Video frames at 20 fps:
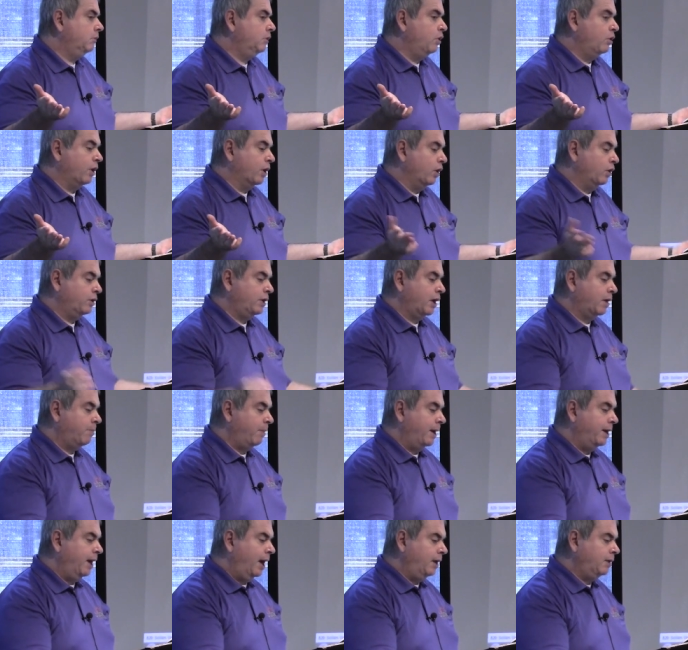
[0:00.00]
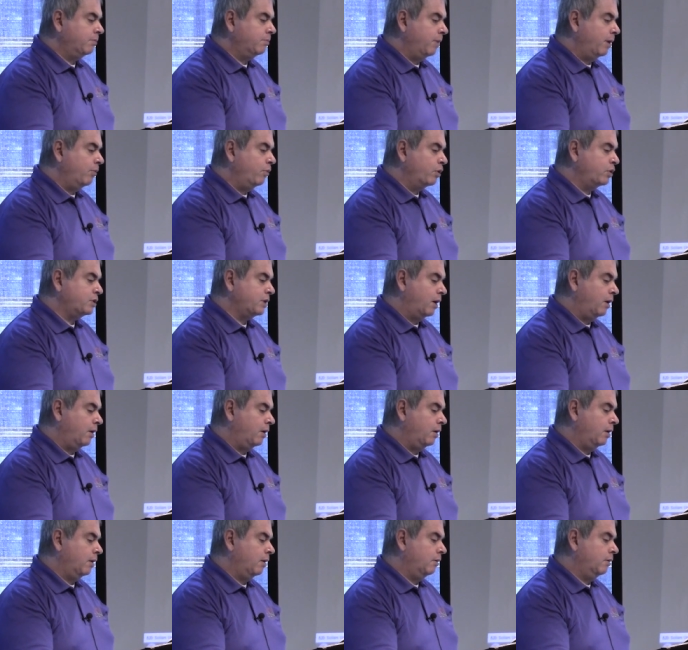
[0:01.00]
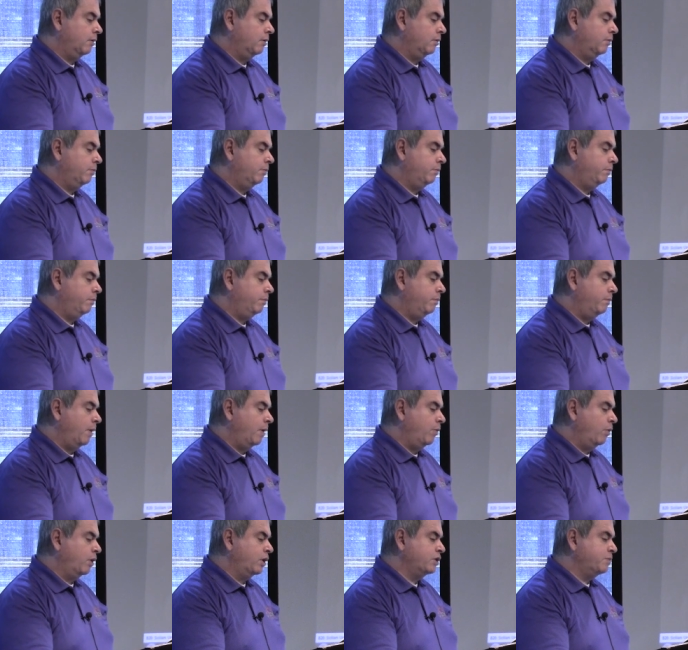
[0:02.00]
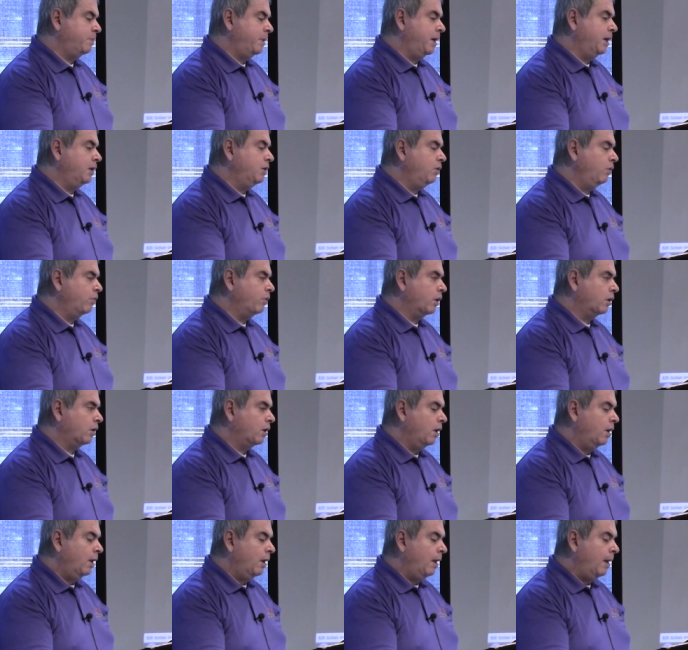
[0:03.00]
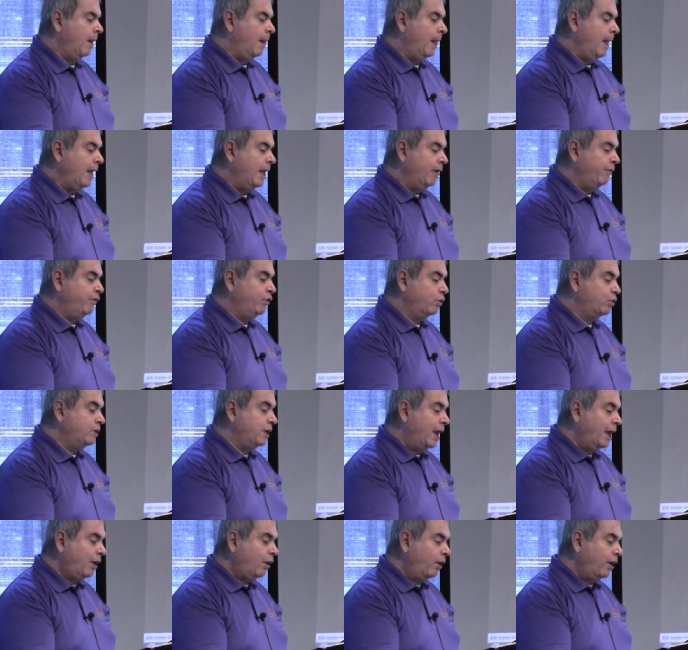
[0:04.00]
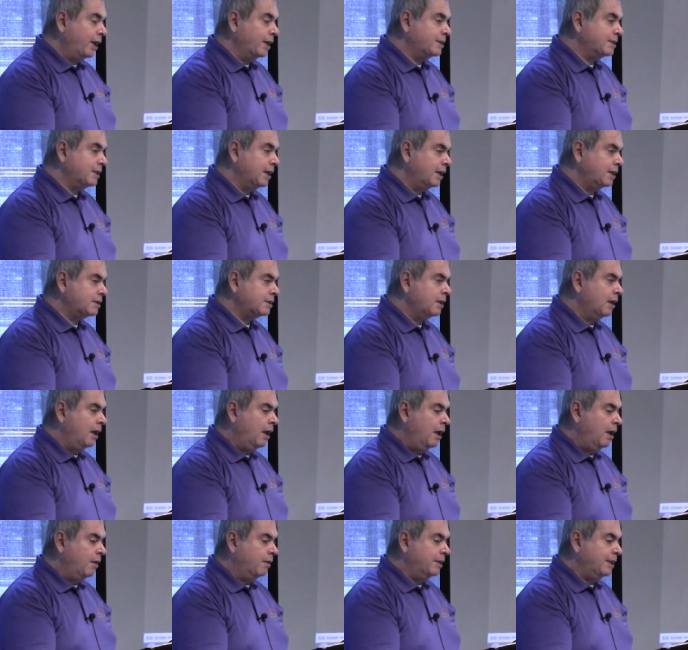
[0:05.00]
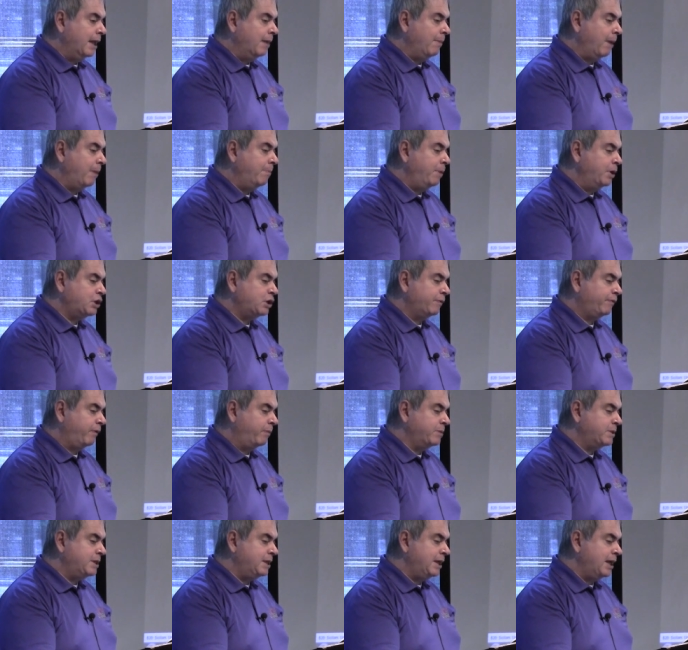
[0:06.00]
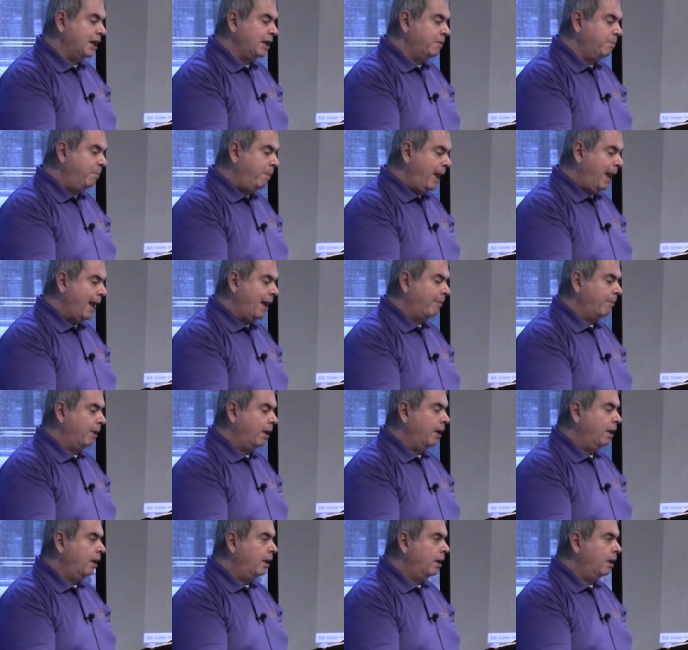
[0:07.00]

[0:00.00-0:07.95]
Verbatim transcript: You cannot take my knight. My rooks are, my rook is pinning your rook. If you take on a6, then my bishop from c8, bam,